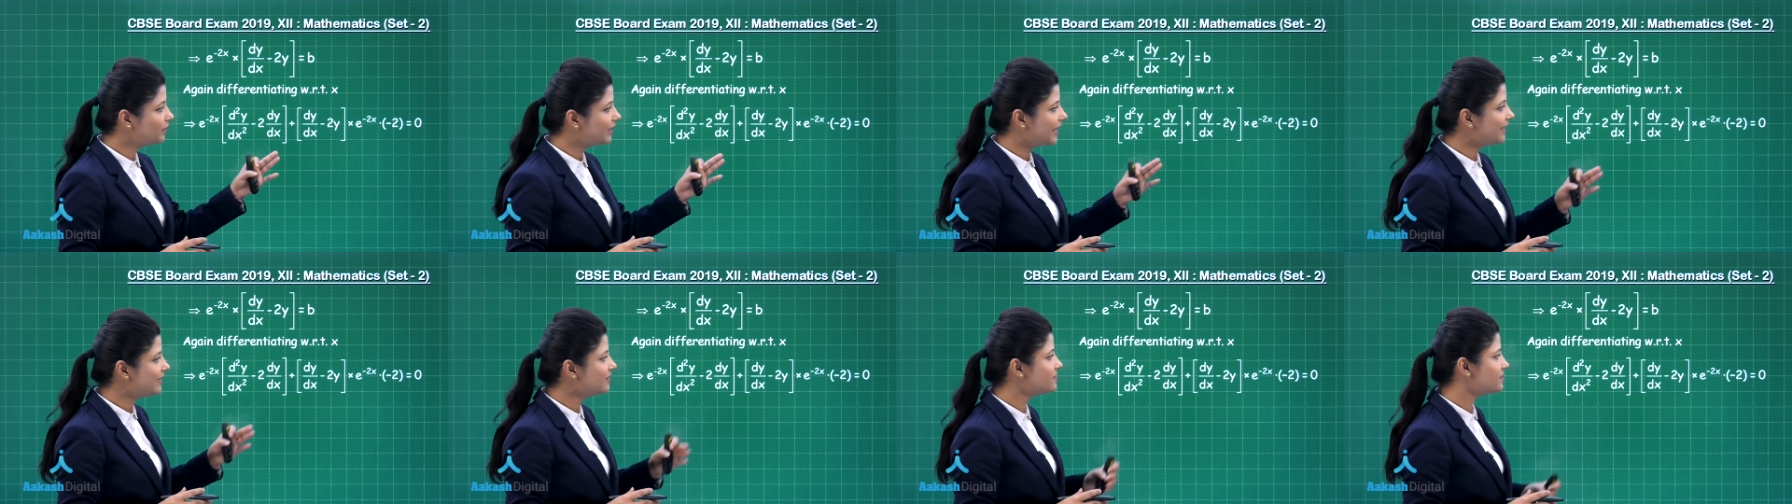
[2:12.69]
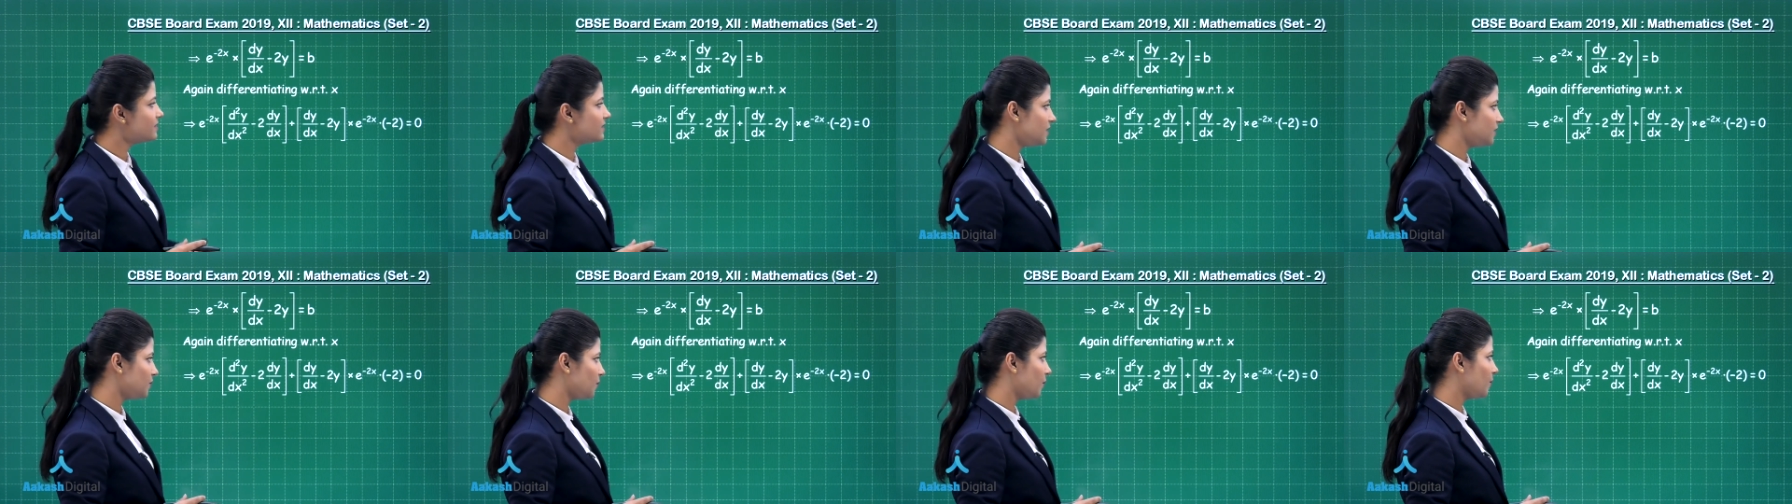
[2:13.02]
you
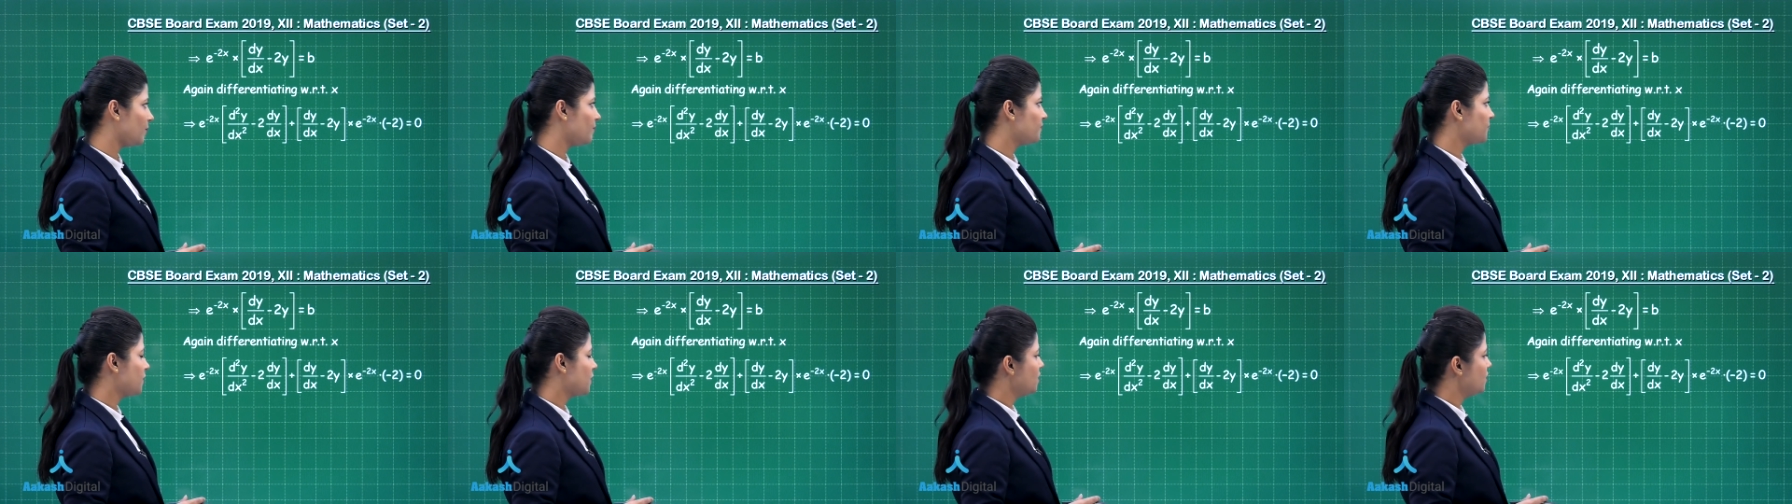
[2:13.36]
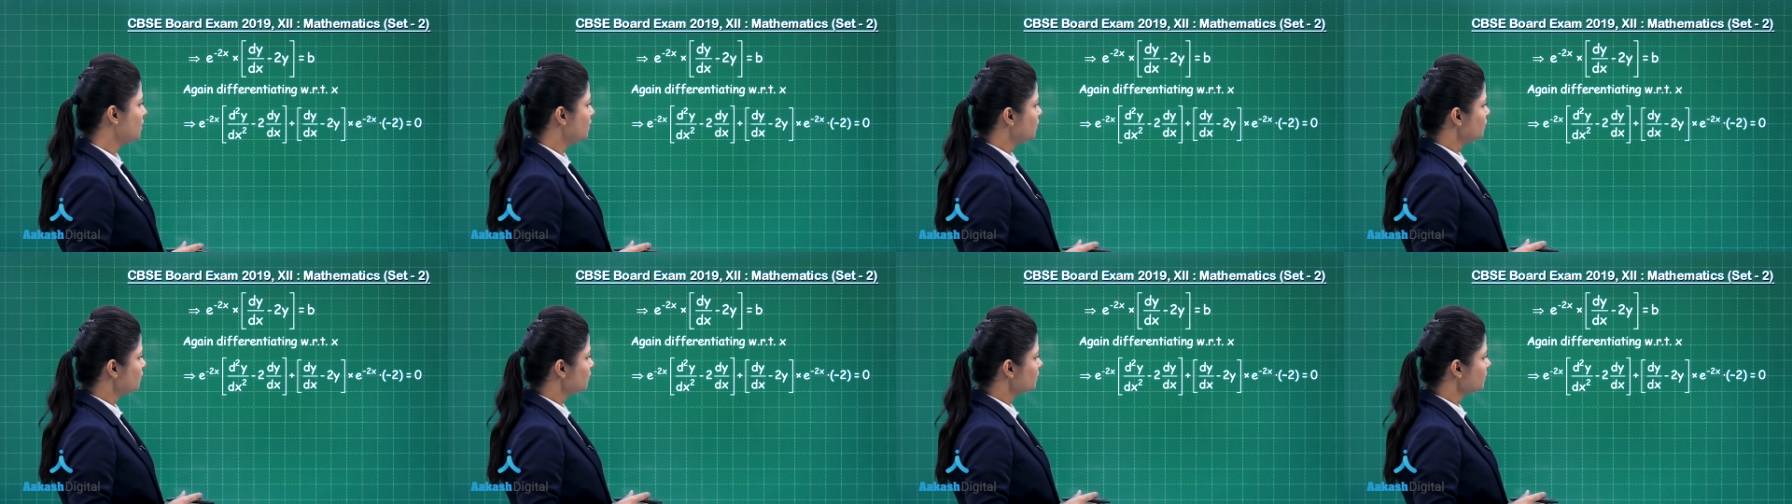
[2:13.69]
get zero.
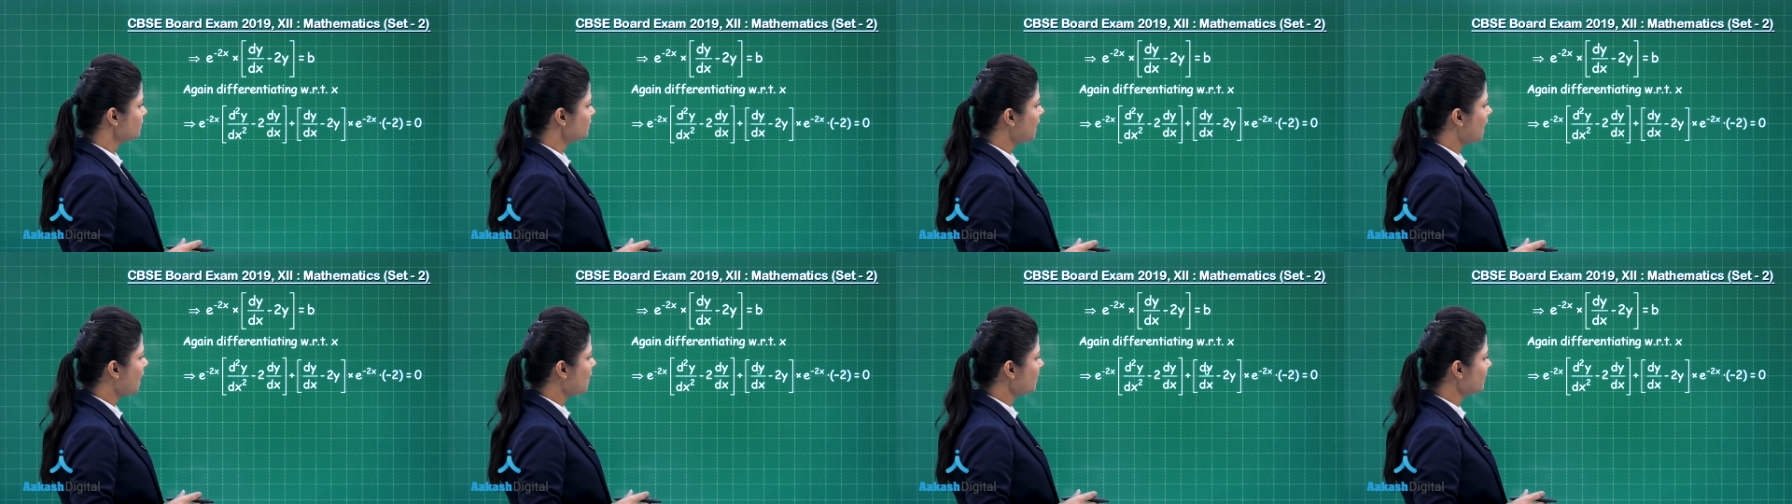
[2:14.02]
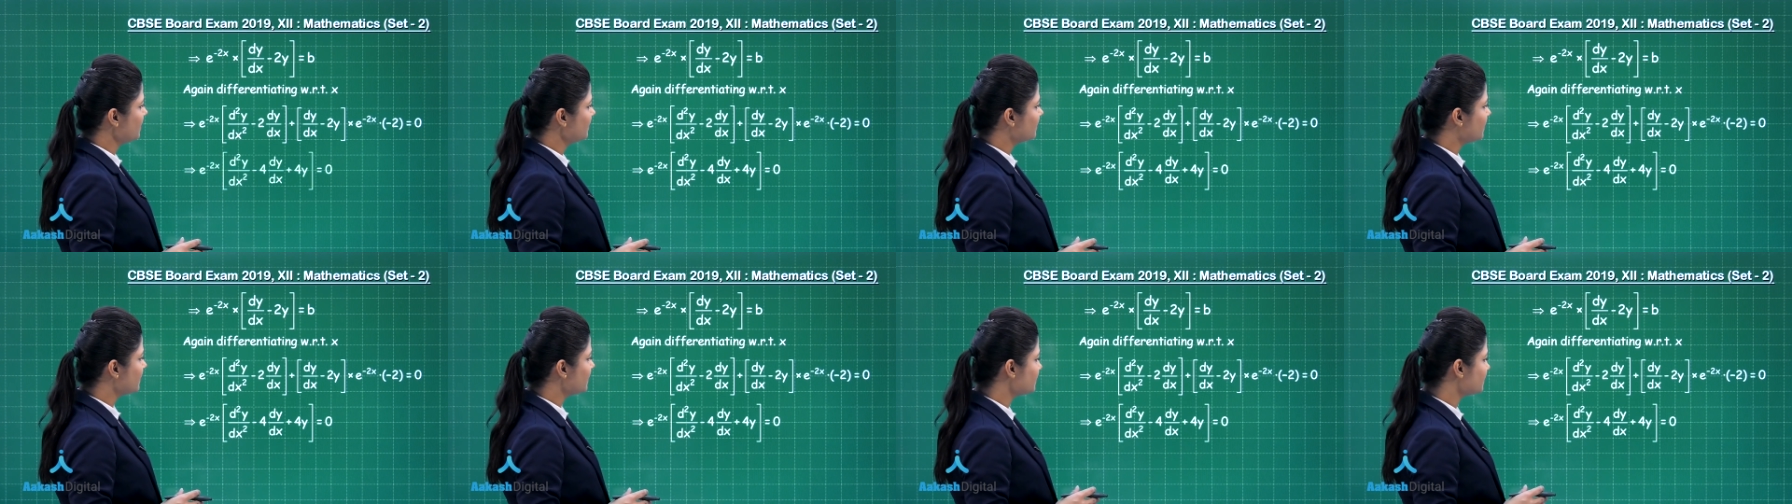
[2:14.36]
So now
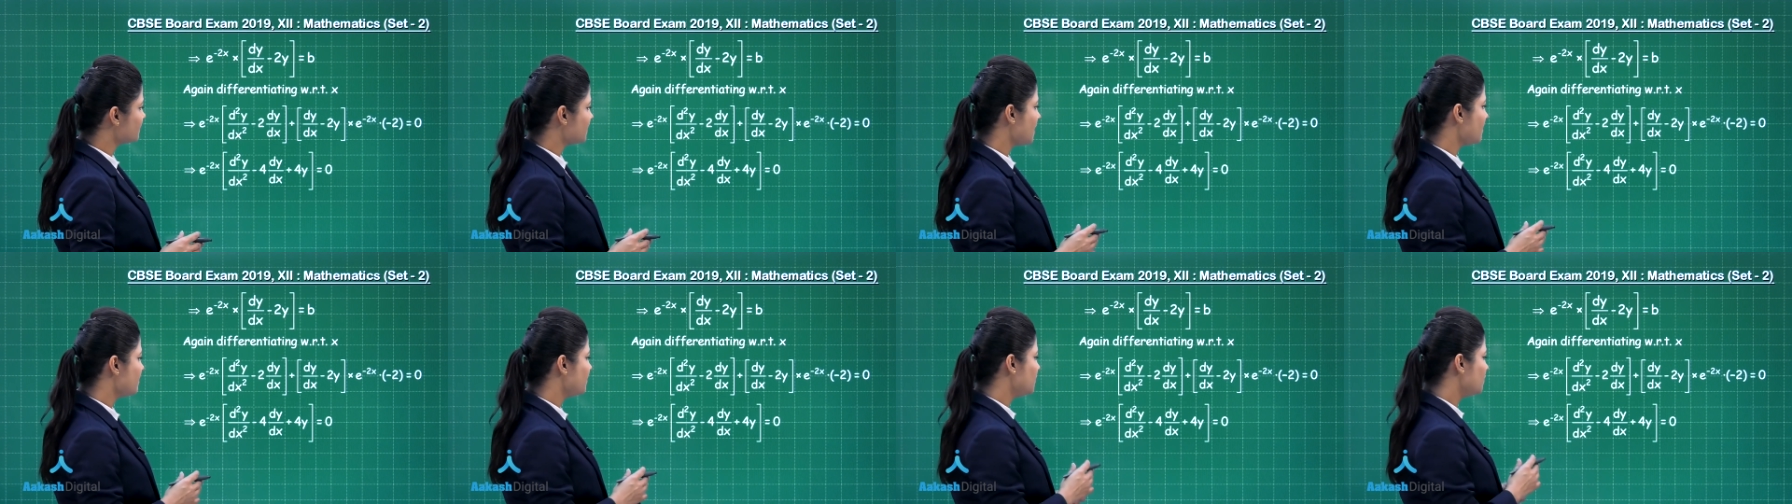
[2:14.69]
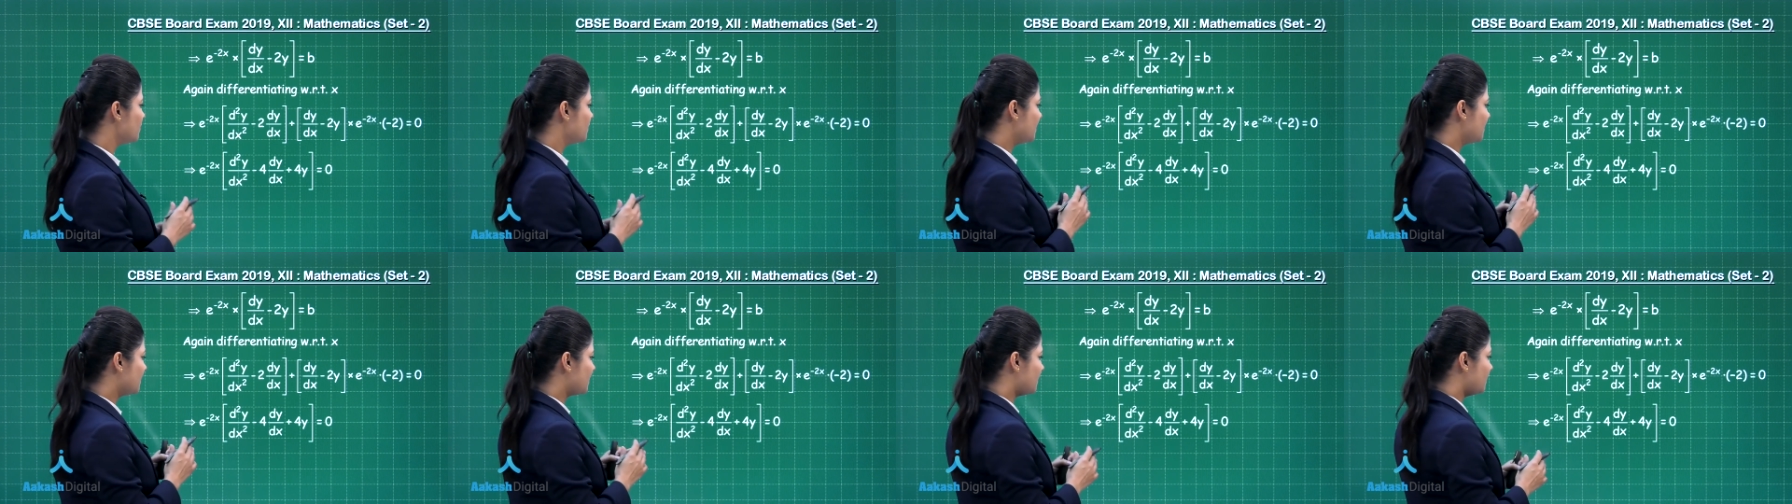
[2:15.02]
in this step,
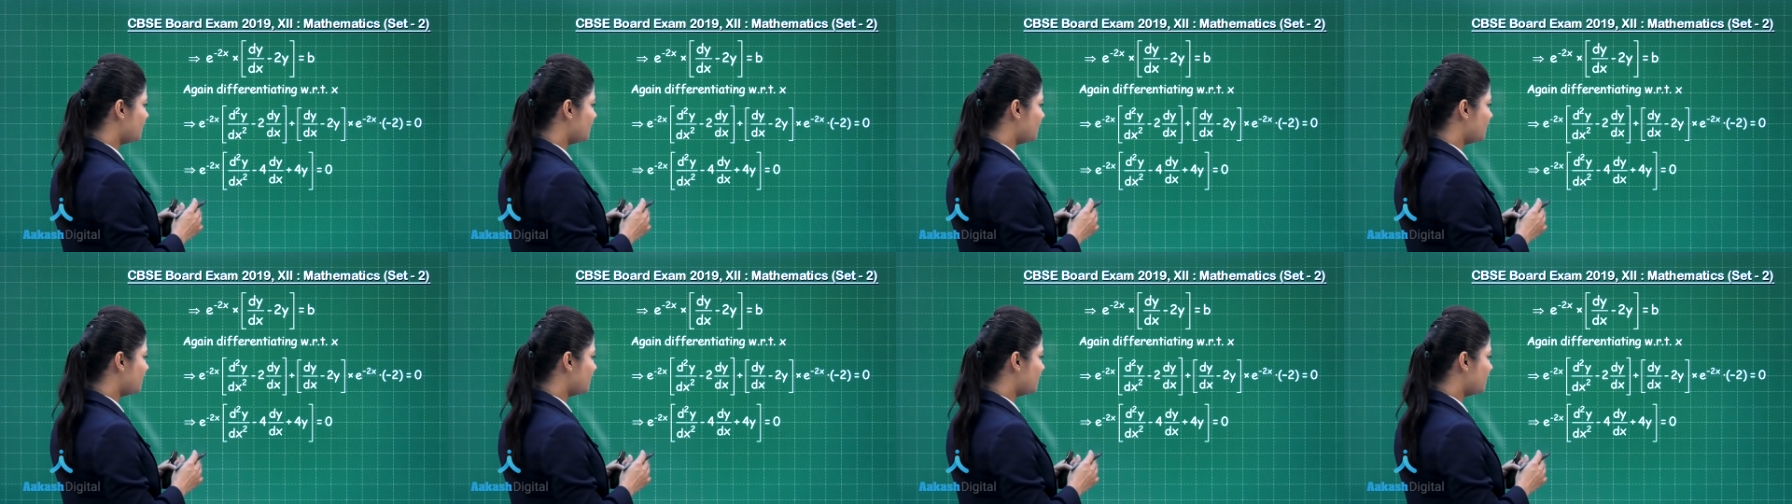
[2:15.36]
you can